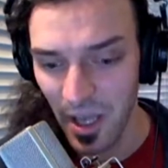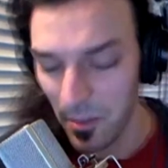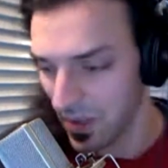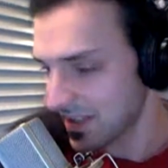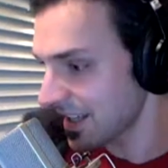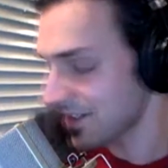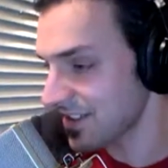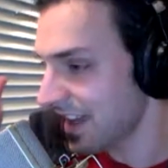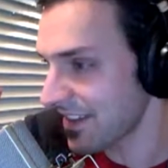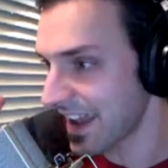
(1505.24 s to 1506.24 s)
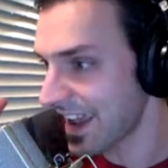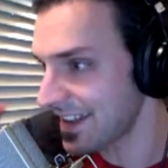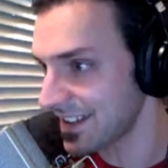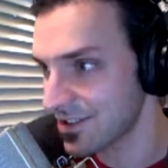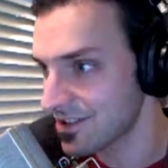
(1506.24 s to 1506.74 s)
But then on the other hand,
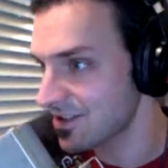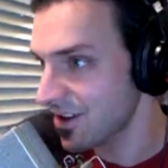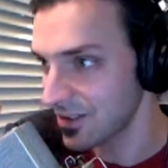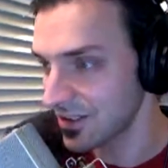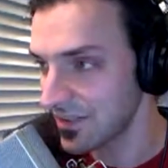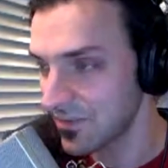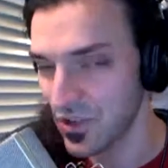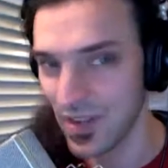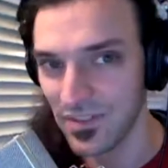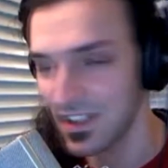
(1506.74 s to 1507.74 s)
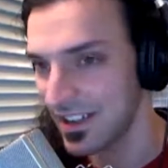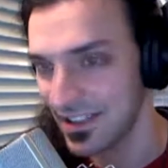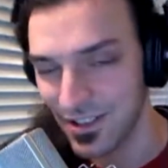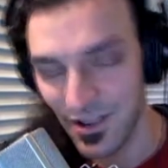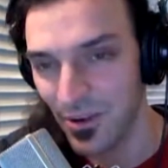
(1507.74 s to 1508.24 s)
it's totally shifted and
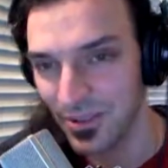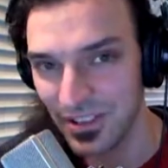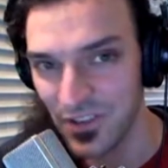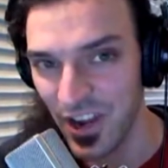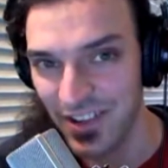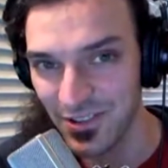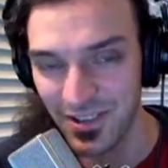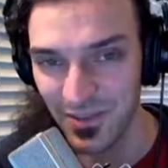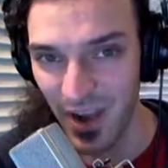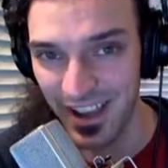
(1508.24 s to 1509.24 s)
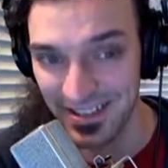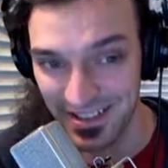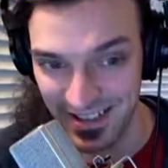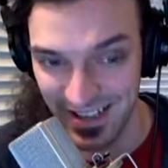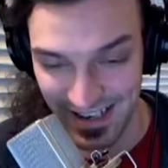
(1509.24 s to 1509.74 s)
it's totally changed in
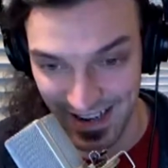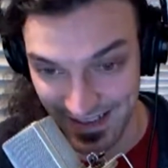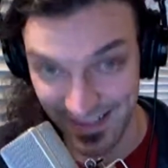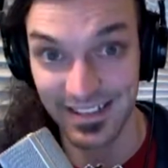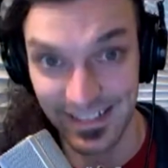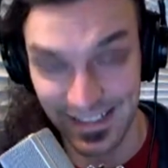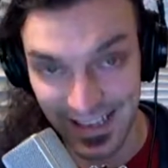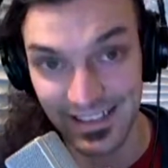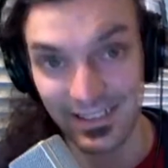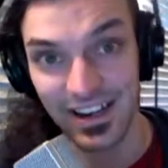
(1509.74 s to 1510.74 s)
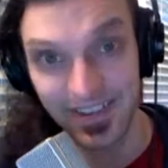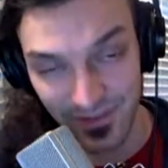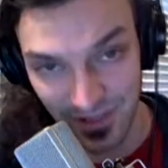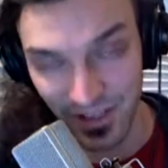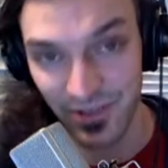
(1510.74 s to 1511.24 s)
ways that I think, again, kind of the
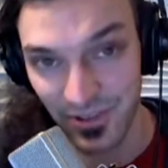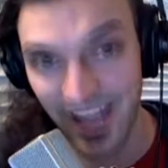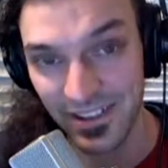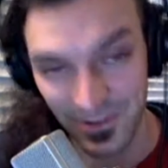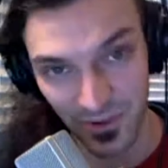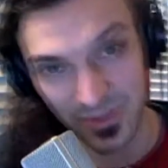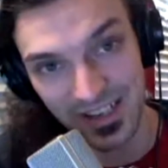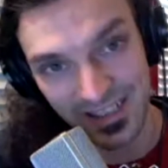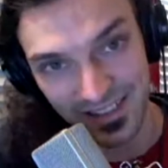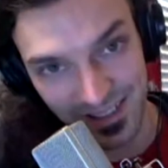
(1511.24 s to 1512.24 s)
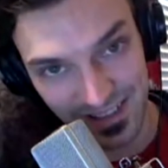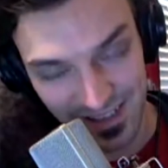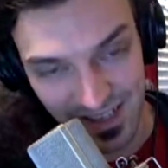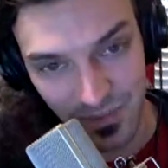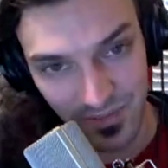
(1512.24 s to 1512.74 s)
slow dinosaur media is going to
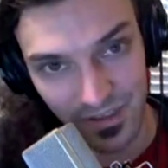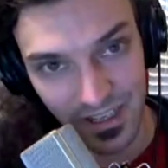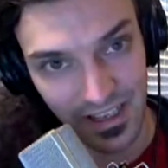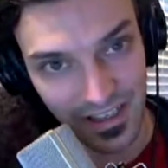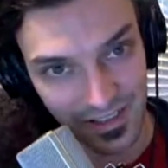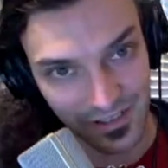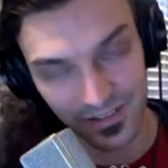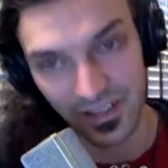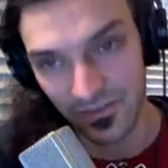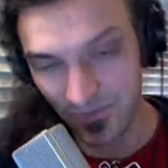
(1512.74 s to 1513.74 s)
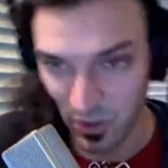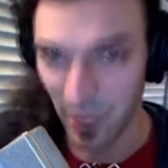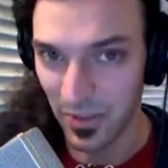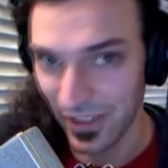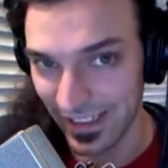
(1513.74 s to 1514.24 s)
keep kind of
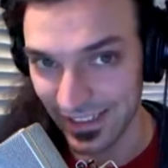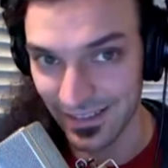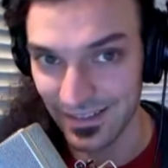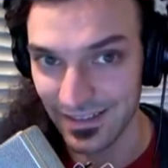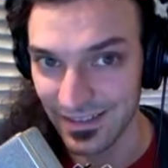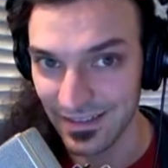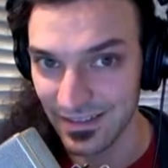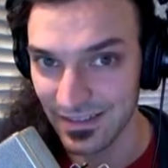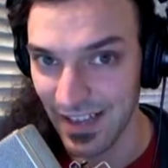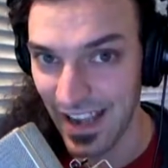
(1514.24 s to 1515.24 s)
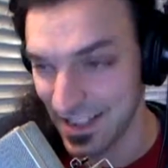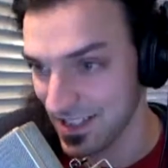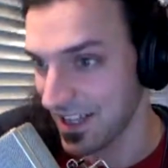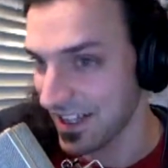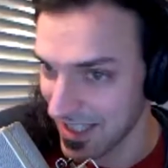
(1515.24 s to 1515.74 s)
crumbling as
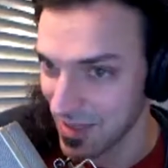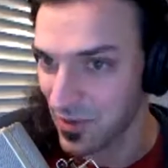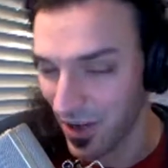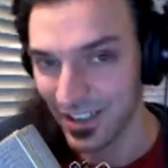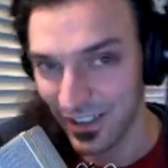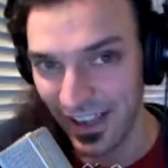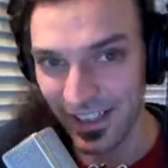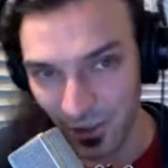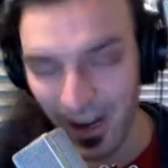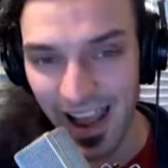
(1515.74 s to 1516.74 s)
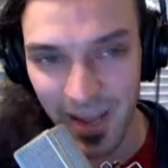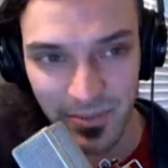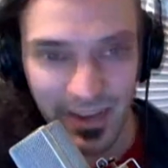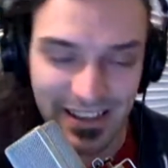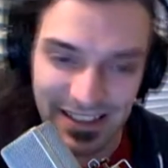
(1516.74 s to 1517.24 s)
they keep trying to yeah. kind of grab.
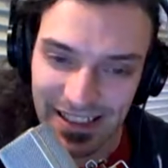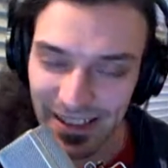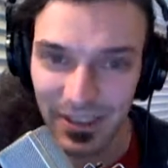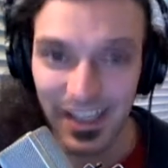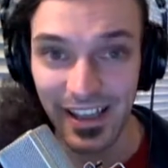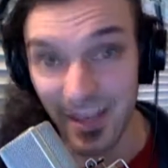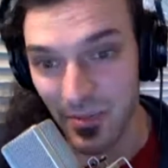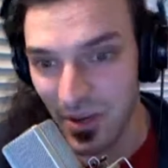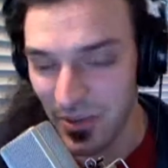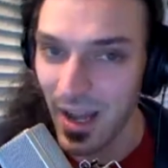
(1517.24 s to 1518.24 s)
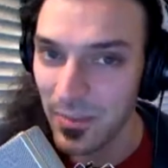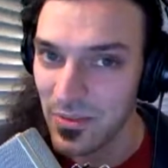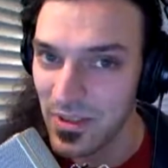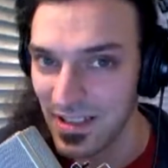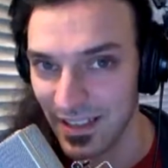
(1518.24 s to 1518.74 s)
But, you know, that might be
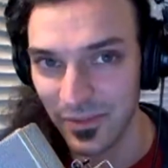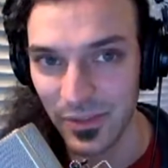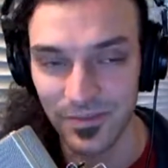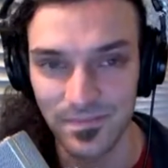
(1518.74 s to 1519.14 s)
optimistic of me.